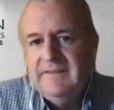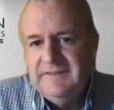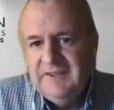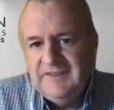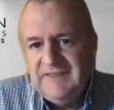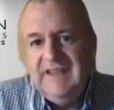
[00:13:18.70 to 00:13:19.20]

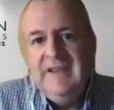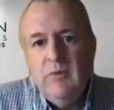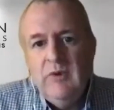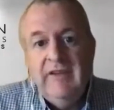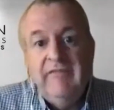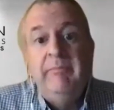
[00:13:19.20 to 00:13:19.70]
the team
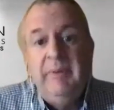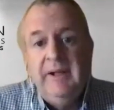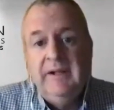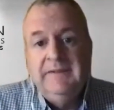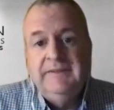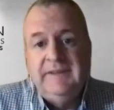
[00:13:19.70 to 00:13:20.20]
we have
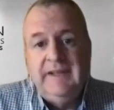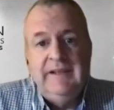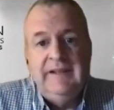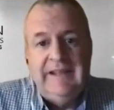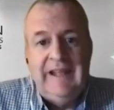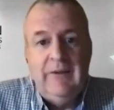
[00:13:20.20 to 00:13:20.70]
built
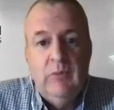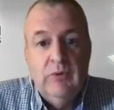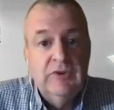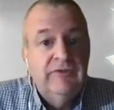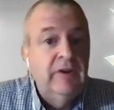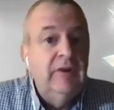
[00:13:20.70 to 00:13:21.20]
that
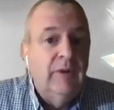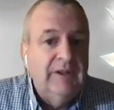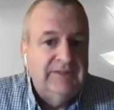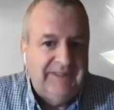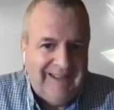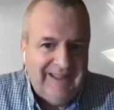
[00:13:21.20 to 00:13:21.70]
works very well
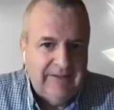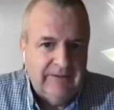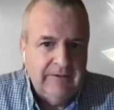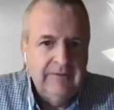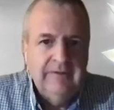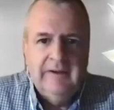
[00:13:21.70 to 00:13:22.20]

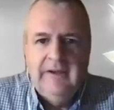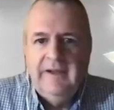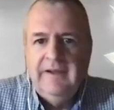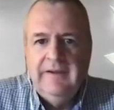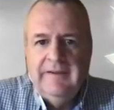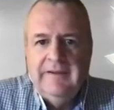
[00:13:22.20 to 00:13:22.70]
together
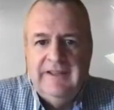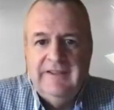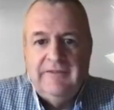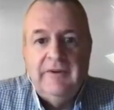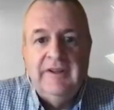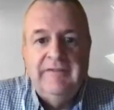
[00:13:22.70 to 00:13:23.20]
uh, it's
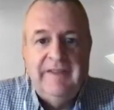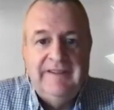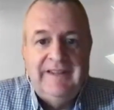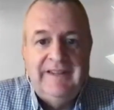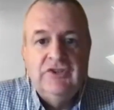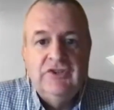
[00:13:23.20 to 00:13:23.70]
very
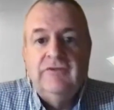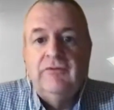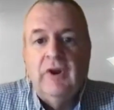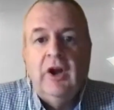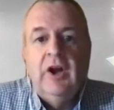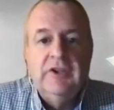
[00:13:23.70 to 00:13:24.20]
advantageous
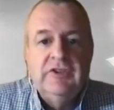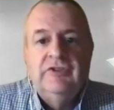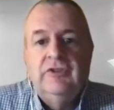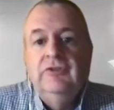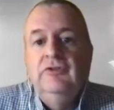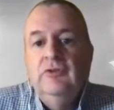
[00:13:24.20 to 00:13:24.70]
for us
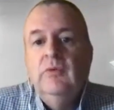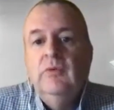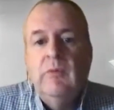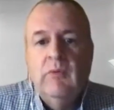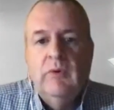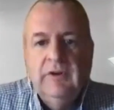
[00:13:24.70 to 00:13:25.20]
to do what
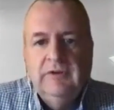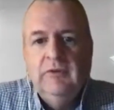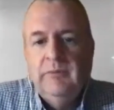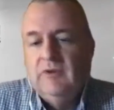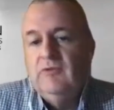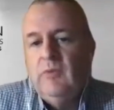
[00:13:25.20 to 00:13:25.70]
we want to do
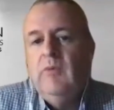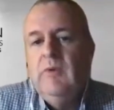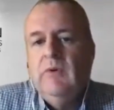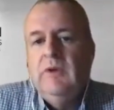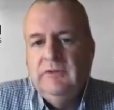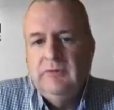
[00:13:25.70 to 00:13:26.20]
because what we
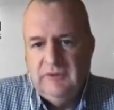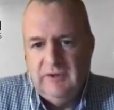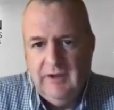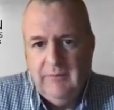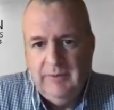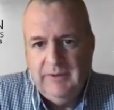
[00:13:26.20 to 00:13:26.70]
want to do as a
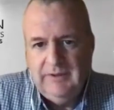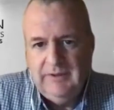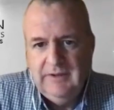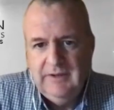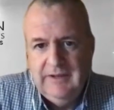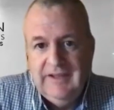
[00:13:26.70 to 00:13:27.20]
company
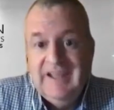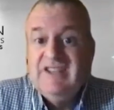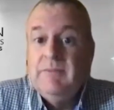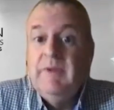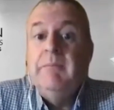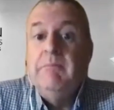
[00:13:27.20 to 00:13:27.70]

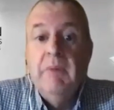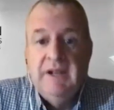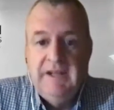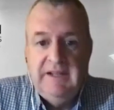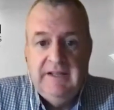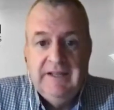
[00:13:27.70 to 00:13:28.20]
is make
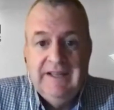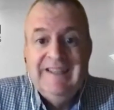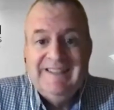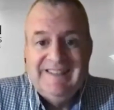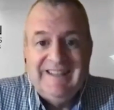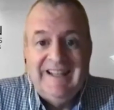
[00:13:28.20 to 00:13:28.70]
money
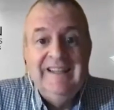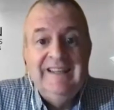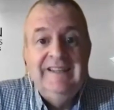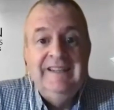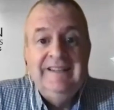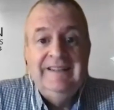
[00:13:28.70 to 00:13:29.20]

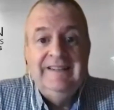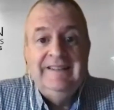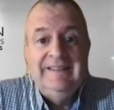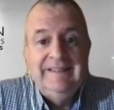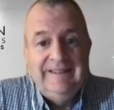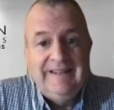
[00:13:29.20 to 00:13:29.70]
selling
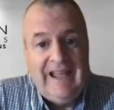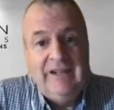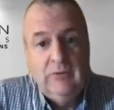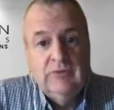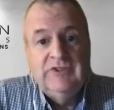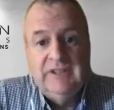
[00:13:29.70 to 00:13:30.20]

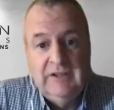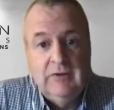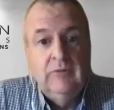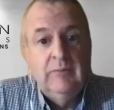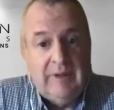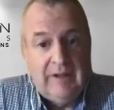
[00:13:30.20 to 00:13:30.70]
nano
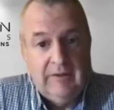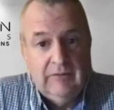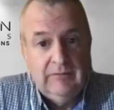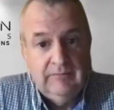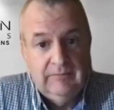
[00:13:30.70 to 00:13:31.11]
silicone powder.